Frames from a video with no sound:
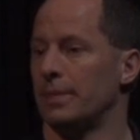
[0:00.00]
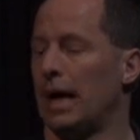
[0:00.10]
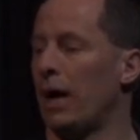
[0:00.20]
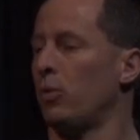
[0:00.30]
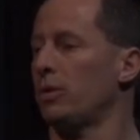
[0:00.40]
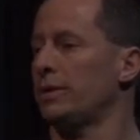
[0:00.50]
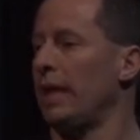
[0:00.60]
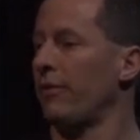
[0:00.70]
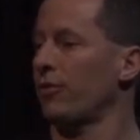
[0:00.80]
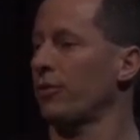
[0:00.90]
I will
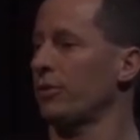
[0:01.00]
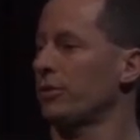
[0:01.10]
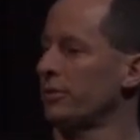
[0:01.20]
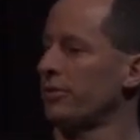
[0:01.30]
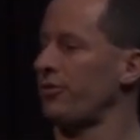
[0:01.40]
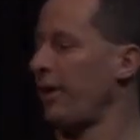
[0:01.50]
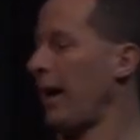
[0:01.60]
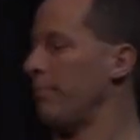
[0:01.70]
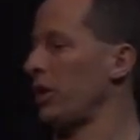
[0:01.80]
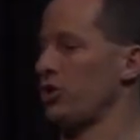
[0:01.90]
never
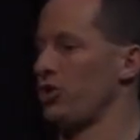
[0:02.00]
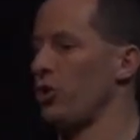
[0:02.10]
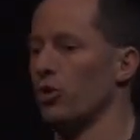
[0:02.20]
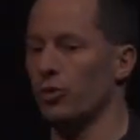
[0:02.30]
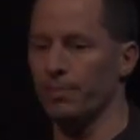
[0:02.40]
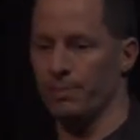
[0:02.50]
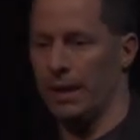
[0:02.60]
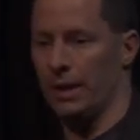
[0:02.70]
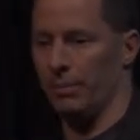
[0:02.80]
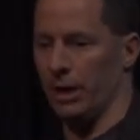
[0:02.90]
stop my show
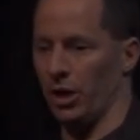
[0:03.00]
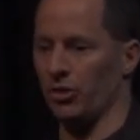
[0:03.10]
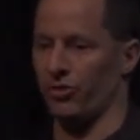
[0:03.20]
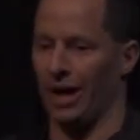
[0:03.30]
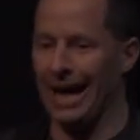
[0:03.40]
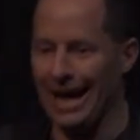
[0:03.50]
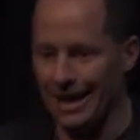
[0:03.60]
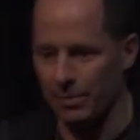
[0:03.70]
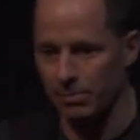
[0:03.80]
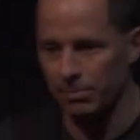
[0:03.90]
because
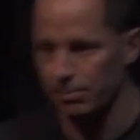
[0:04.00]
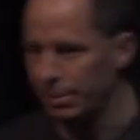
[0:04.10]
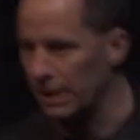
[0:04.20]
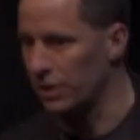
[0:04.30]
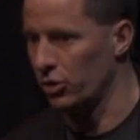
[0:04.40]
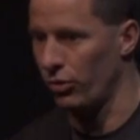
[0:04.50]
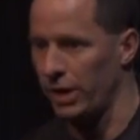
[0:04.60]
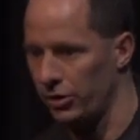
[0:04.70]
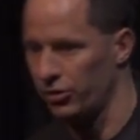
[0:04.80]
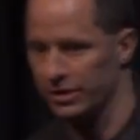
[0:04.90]
I'm being
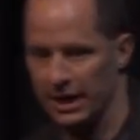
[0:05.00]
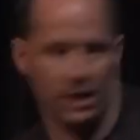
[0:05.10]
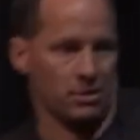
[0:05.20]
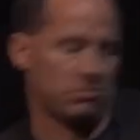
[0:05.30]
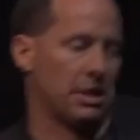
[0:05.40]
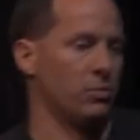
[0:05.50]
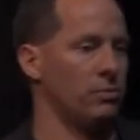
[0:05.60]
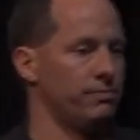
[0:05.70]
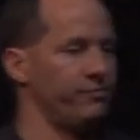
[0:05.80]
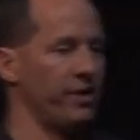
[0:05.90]
degraded or attacked. That
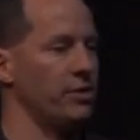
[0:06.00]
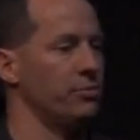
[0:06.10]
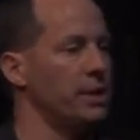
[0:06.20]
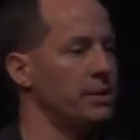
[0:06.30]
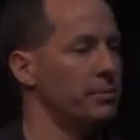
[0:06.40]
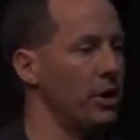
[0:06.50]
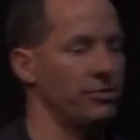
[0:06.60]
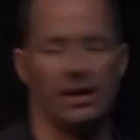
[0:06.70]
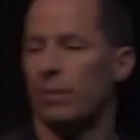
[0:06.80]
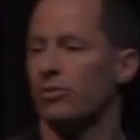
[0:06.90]
won't faze me in the amount of
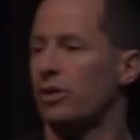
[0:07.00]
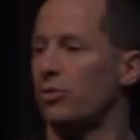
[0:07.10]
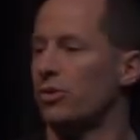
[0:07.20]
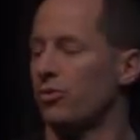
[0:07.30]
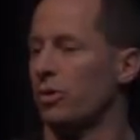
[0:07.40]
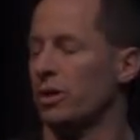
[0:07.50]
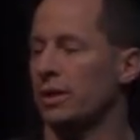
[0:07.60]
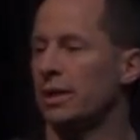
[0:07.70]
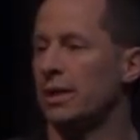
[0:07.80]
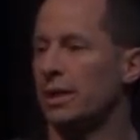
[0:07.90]
times I do this work.
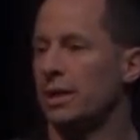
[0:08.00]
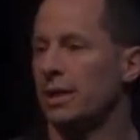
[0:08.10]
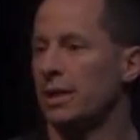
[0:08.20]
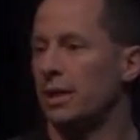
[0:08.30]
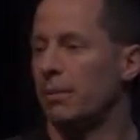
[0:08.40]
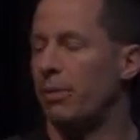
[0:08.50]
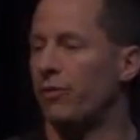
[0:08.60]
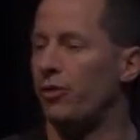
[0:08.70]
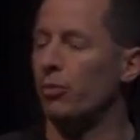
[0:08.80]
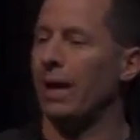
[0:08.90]
But
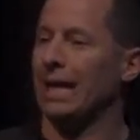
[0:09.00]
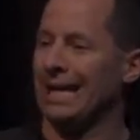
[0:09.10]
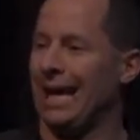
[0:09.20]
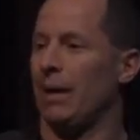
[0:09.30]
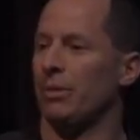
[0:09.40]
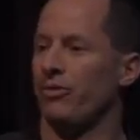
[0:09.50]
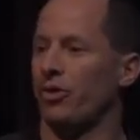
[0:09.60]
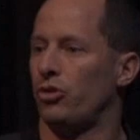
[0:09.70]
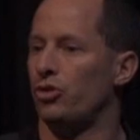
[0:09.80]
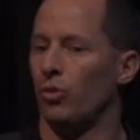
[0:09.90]
if you make comments
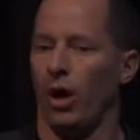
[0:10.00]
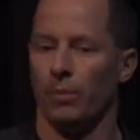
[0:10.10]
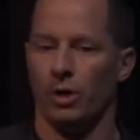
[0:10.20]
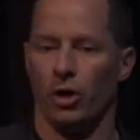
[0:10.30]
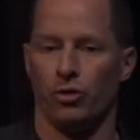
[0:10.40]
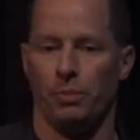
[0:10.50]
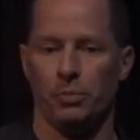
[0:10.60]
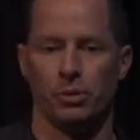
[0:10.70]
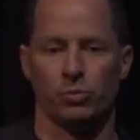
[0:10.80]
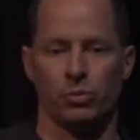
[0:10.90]
that could do harm to other
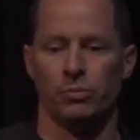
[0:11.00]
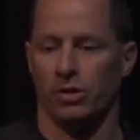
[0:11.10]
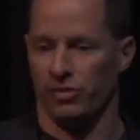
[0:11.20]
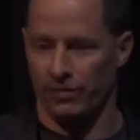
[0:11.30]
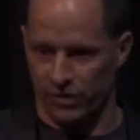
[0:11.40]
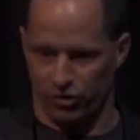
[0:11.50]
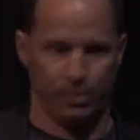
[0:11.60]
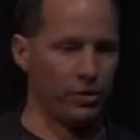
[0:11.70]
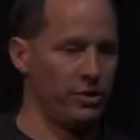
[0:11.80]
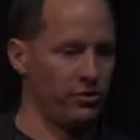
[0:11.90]
people in the room because they've
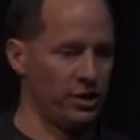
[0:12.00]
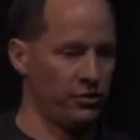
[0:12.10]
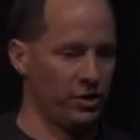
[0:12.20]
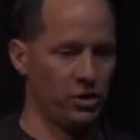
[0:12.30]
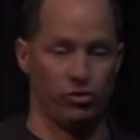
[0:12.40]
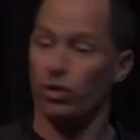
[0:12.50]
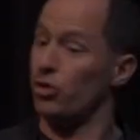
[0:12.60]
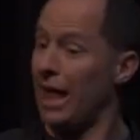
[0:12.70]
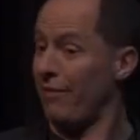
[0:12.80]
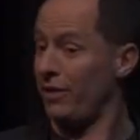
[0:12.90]
experienced these things and you're
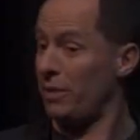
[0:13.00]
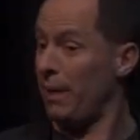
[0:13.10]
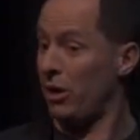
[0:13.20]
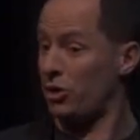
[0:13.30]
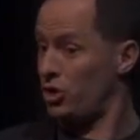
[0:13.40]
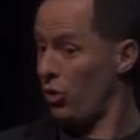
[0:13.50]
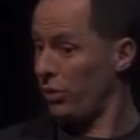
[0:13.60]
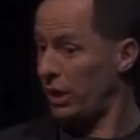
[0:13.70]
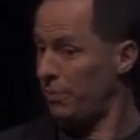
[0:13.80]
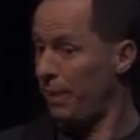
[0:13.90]
laughing about it,
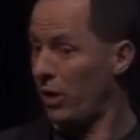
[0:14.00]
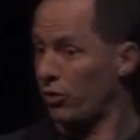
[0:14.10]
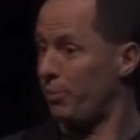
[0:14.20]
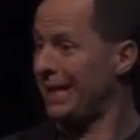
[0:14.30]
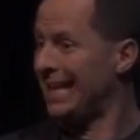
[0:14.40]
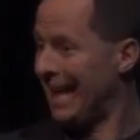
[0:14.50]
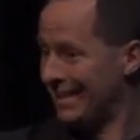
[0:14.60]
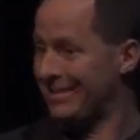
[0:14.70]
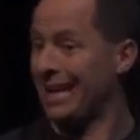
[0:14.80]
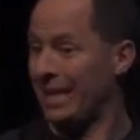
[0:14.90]
joking about it, or being
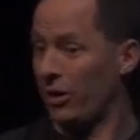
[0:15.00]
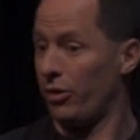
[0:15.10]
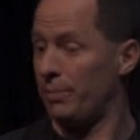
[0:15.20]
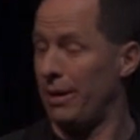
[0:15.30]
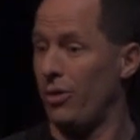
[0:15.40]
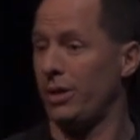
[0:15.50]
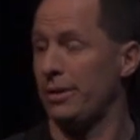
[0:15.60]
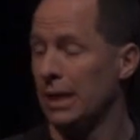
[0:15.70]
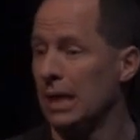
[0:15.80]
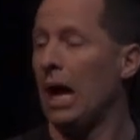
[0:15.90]
anti-caring about it,
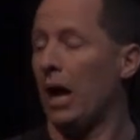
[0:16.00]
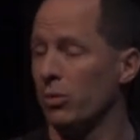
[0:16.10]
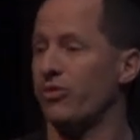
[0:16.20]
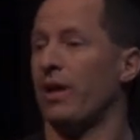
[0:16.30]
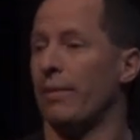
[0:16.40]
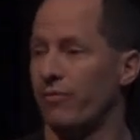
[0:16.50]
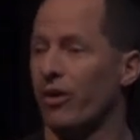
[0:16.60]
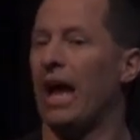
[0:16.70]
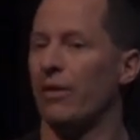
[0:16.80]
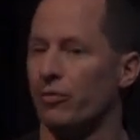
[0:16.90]
I will stop for
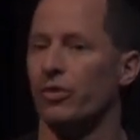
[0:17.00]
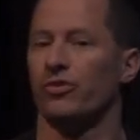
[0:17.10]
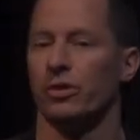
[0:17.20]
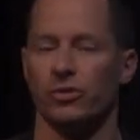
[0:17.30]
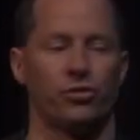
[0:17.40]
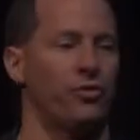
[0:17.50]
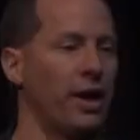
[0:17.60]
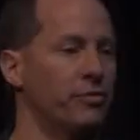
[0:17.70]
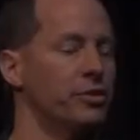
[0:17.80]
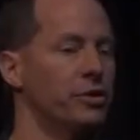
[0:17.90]
every single
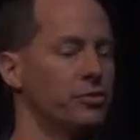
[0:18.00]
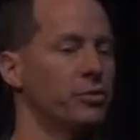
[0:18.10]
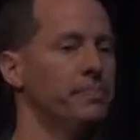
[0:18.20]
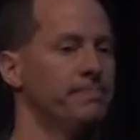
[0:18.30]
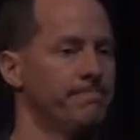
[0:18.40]
survivor in this room.